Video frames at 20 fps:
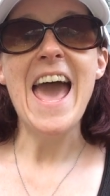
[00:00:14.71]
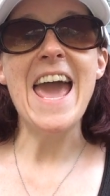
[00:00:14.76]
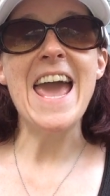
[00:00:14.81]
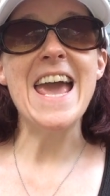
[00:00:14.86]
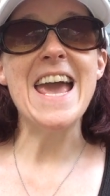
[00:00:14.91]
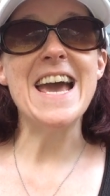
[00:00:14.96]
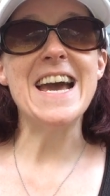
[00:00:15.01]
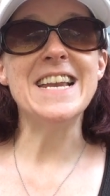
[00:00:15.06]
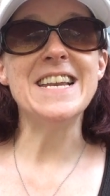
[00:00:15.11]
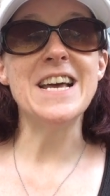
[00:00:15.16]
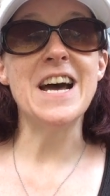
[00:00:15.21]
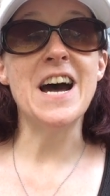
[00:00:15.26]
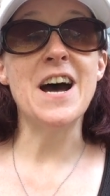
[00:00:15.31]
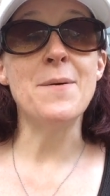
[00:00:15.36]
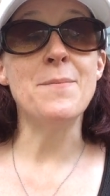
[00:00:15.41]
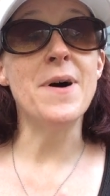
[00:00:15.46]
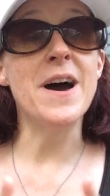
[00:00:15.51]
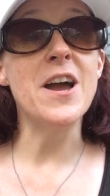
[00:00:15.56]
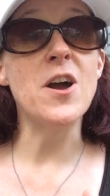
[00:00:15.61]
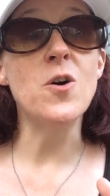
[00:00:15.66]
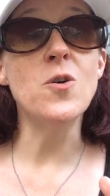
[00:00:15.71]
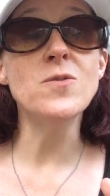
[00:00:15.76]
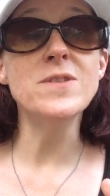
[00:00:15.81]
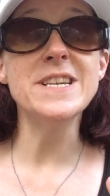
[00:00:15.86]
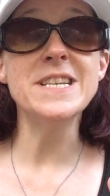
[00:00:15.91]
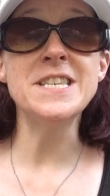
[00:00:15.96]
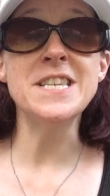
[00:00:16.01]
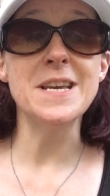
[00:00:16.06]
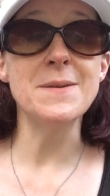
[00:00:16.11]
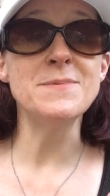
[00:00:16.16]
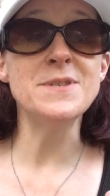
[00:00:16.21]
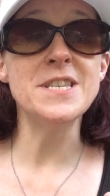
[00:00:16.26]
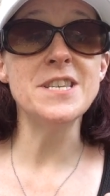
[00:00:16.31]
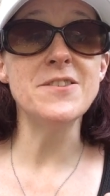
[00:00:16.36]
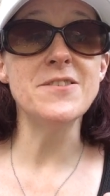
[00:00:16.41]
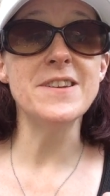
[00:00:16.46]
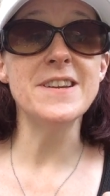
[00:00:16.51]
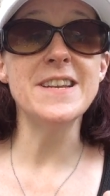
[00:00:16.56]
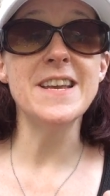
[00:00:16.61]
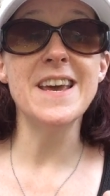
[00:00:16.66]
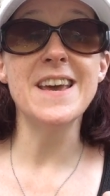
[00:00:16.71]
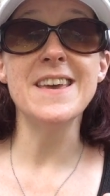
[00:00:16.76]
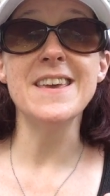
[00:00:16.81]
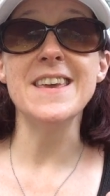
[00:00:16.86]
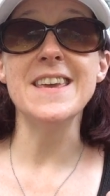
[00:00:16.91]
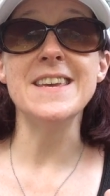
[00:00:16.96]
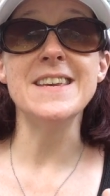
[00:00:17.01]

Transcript: And uh, my only tip to you today